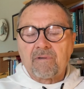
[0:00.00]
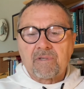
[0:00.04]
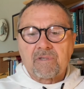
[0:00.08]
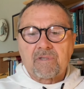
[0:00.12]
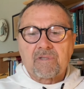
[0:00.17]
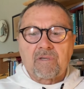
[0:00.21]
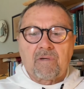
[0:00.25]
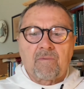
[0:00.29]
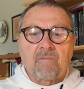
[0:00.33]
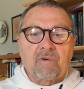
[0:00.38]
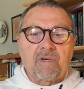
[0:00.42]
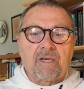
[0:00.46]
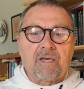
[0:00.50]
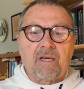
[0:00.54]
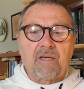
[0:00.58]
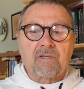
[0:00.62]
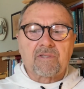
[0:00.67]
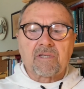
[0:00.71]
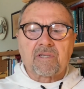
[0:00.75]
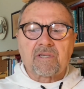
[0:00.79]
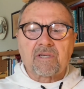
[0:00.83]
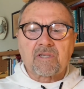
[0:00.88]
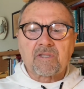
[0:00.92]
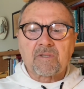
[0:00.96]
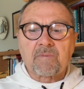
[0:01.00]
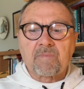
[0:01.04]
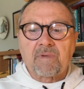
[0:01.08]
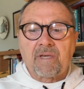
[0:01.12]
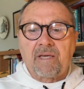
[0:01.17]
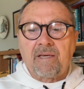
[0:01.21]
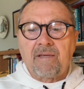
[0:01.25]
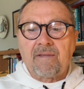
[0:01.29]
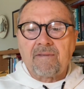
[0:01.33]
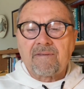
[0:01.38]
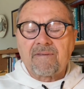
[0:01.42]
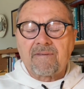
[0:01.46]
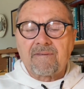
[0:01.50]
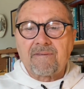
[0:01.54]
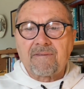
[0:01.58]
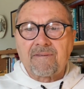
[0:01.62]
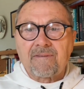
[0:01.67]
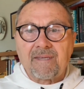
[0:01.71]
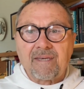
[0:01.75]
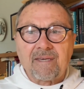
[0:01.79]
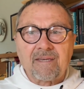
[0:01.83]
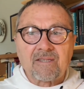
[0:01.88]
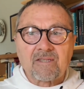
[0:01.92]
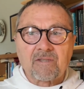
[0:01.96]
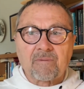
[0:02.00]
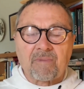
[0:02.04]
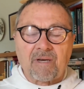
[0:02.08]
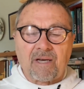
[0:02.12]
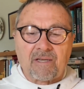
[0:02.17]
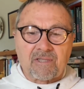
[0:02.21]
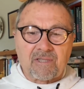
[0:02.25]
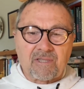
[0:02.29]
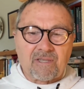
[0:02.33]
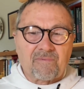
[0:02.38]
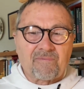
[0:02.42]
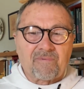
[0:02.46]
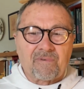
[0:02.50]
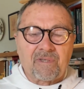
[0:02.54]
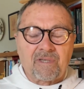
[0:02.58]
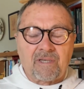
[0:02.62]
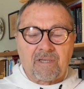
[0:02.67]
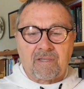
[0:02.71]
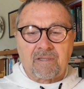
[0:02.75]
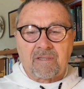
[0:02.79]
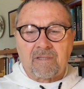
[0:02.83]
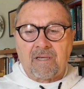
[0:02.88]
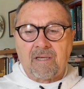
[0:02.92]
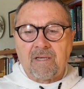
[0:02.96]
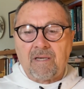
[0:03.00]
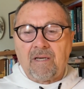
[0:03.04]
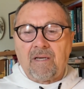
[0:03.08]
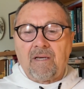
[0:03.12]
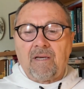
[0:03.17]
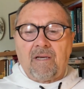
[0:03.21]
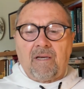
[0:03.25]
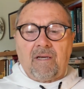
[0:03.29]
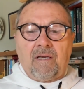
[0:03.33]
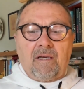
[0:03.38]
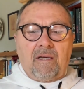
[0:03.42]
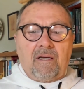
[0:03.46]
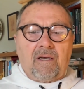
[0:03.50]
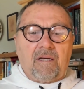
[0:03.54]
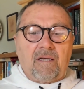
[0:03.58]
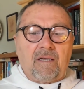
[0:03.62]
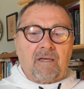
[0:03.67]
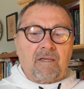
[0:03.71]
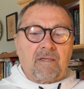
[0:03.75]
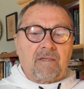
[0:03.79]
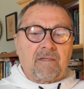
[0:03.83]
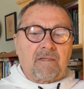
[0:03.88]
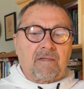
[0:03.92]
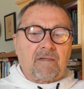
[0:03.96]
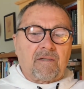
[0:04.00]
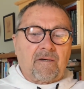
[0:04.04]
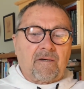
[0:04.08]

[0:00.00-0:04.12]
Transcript: in some ways and explain things about suffering and